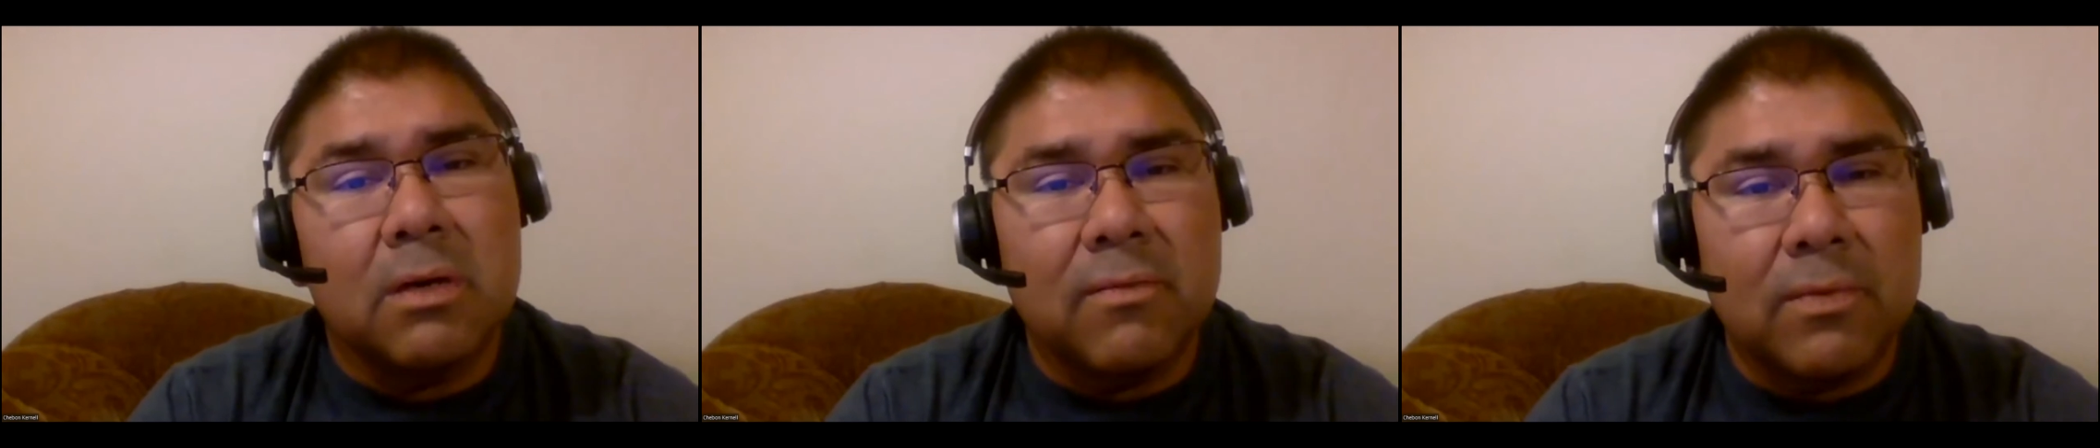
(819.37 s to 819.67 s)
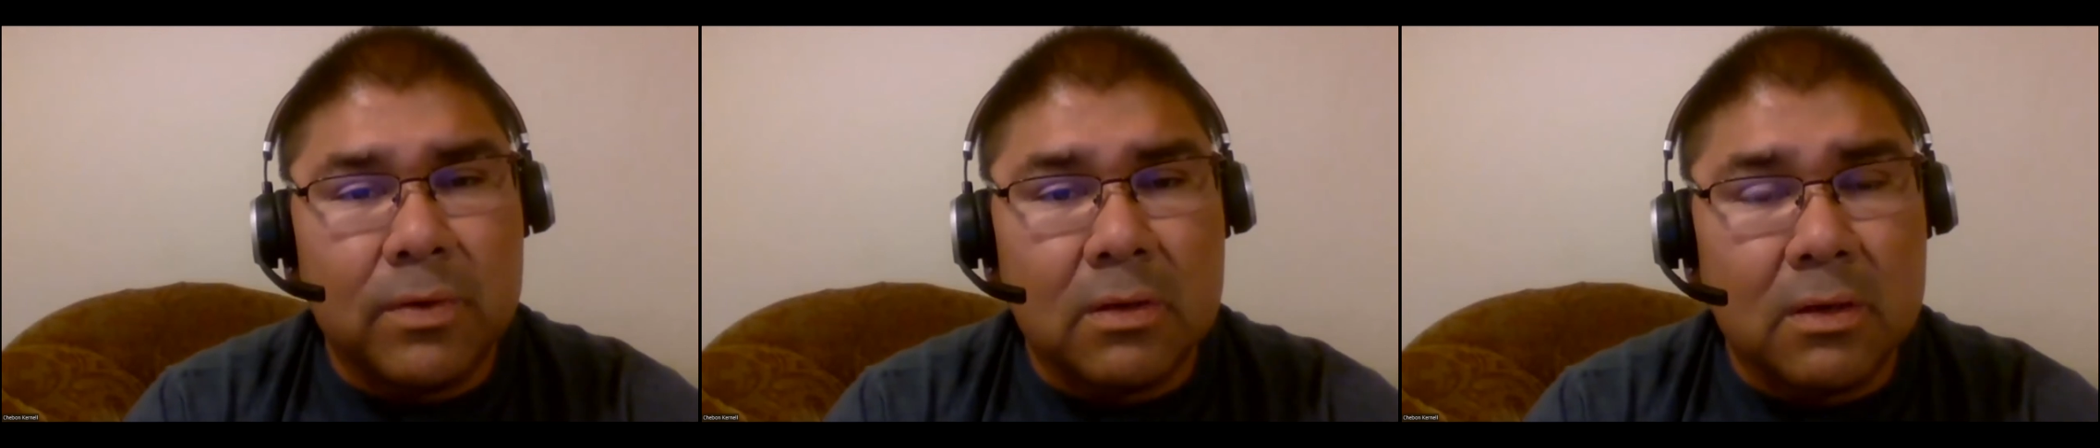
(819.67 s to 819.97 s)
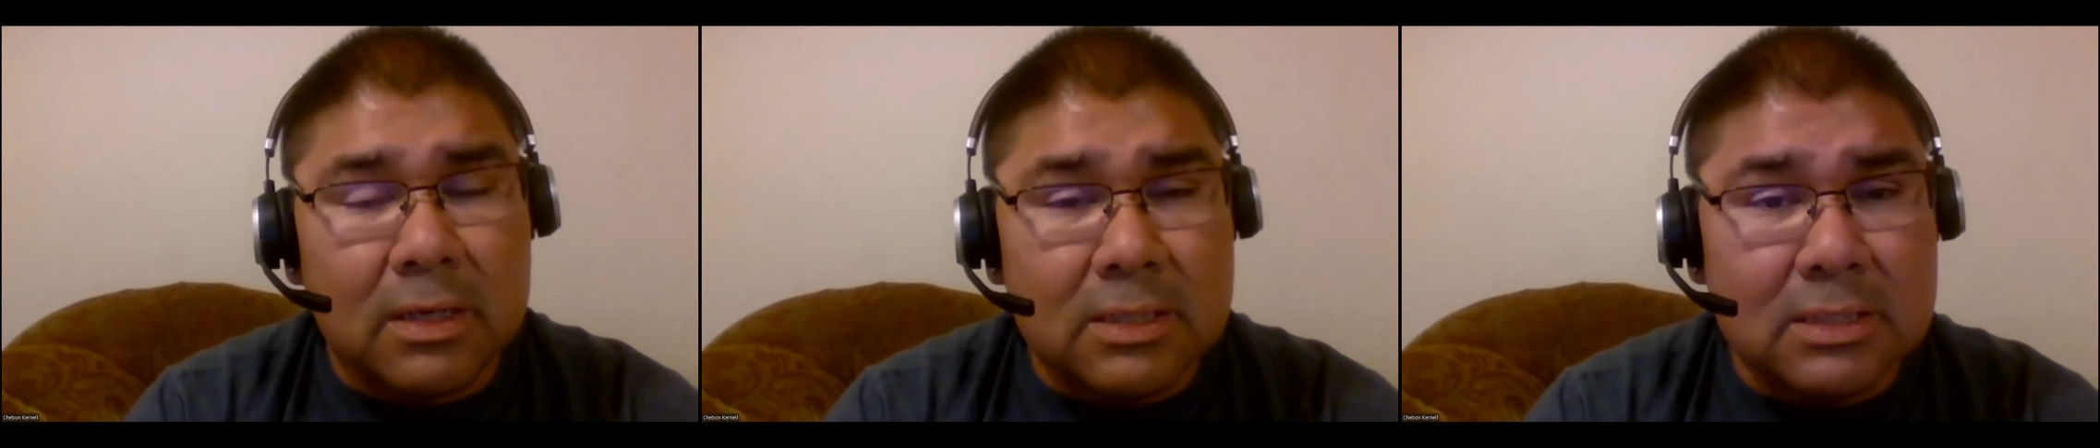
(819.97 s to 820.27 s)
even
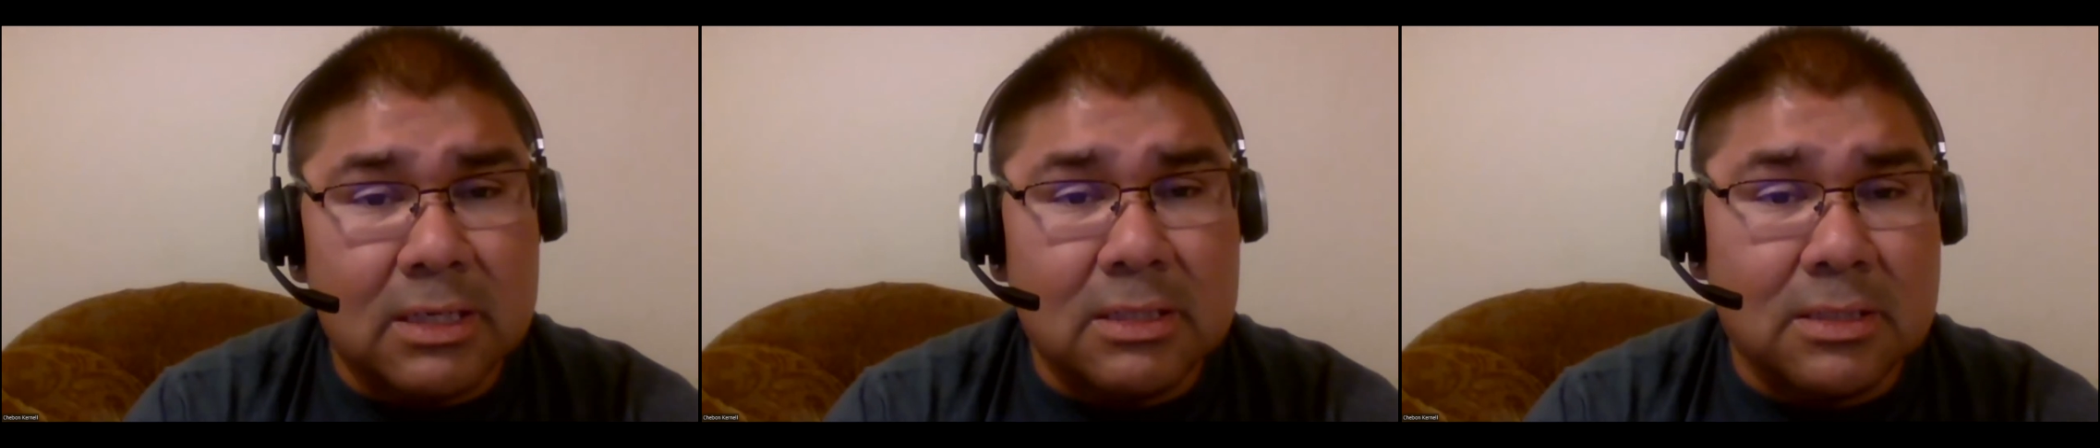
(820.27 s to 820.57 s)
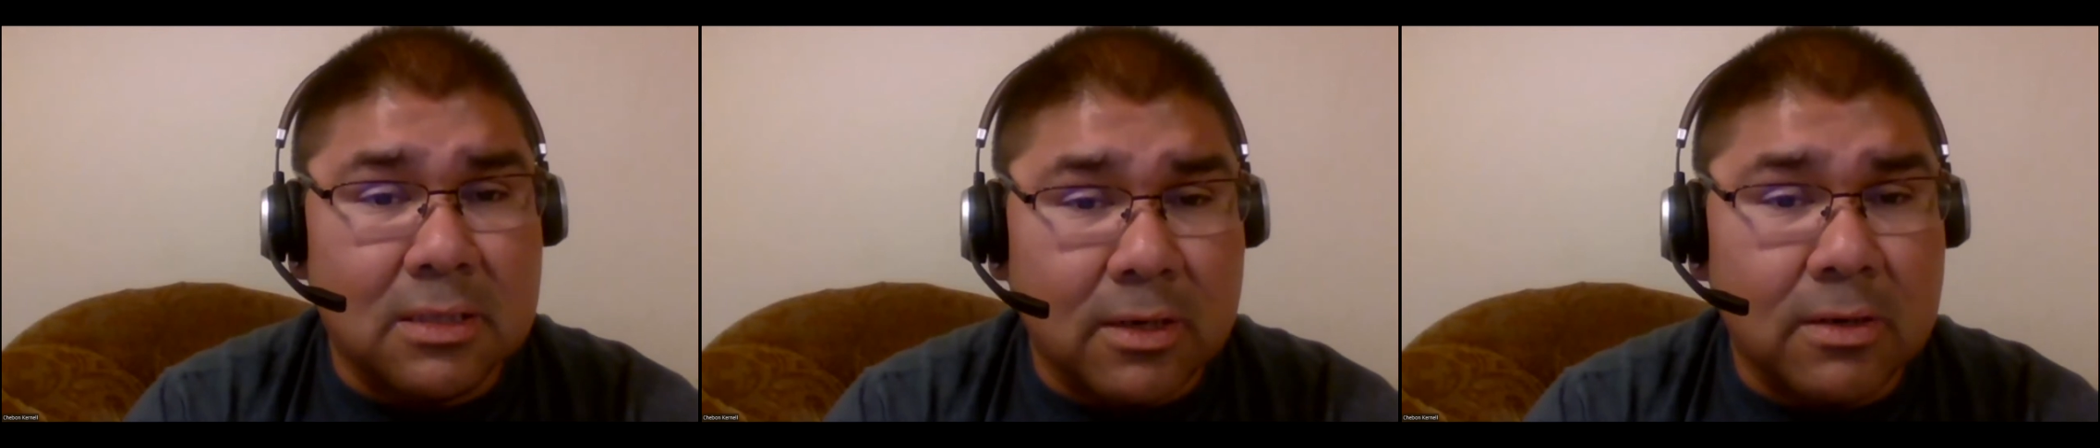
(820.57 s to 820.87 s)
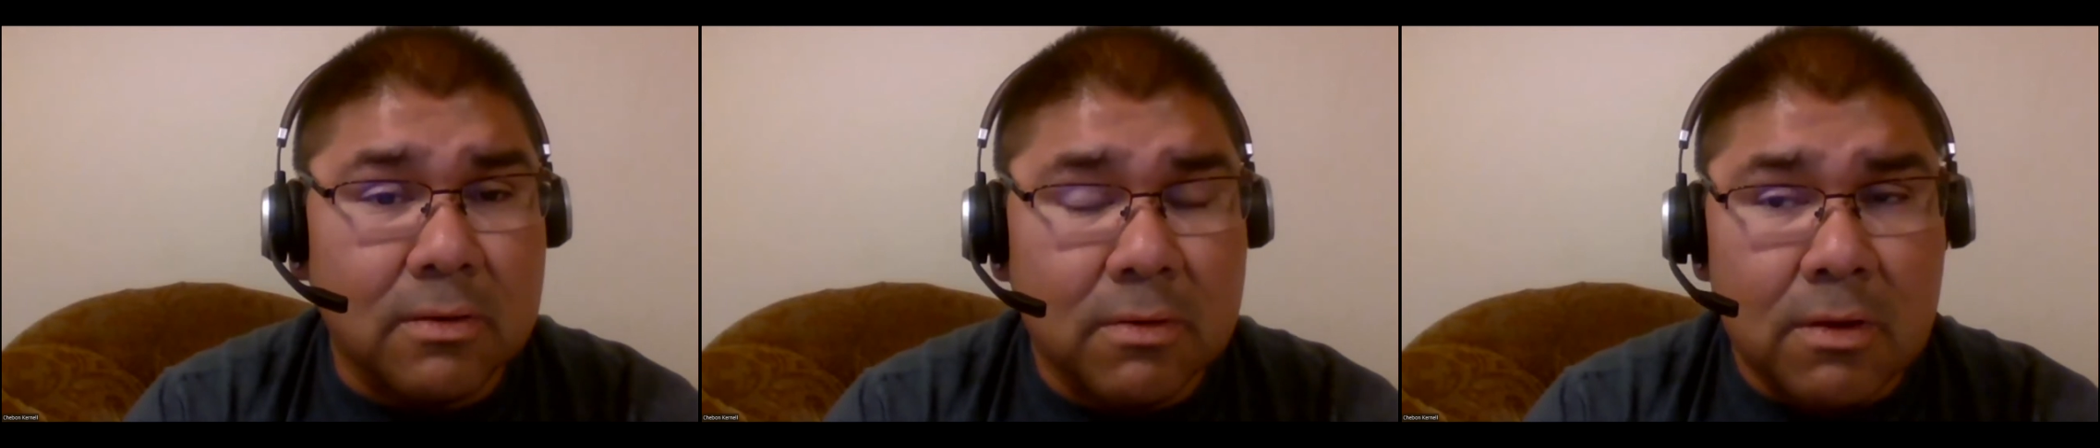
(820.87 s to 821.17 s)
realize that it's there.